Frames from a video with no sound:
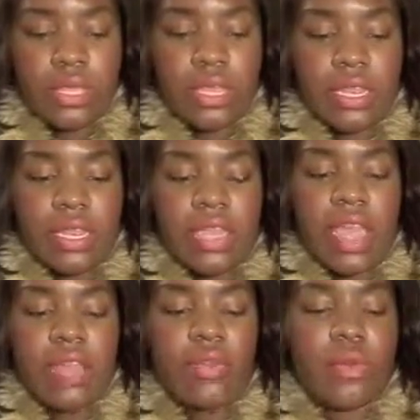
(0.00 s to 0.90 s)
and it
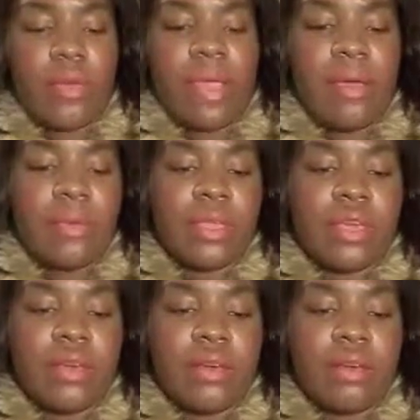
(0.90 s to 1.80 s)
kind of remind
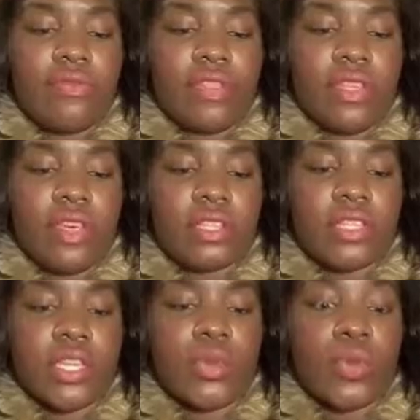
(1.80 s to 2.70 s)
me of the
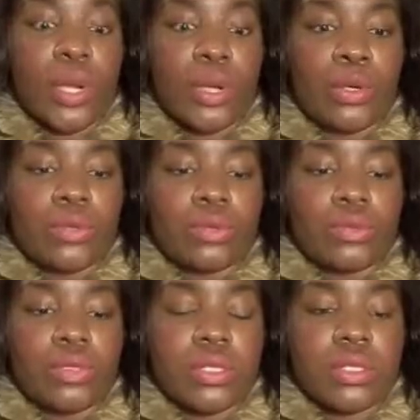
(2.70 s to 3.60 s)
tea
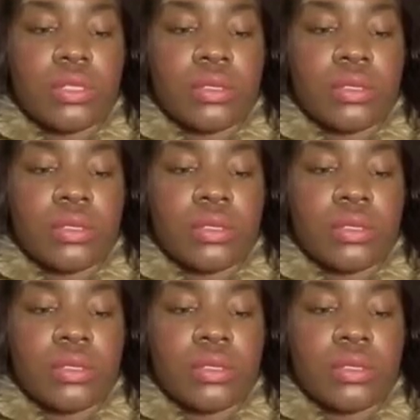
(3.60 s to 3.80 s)
Rose